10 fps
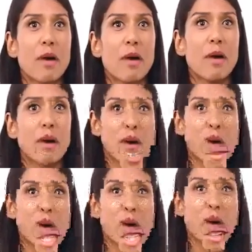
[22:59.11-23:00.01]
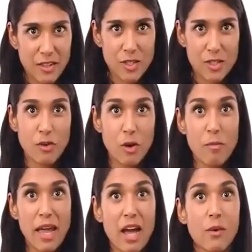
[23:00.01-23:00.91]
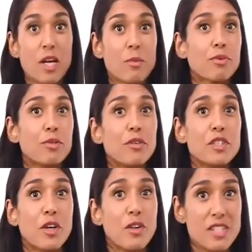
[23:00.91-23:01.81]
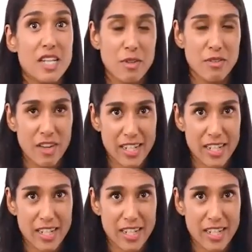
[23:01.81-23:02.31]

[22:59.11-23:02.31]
using study materials from our approved content.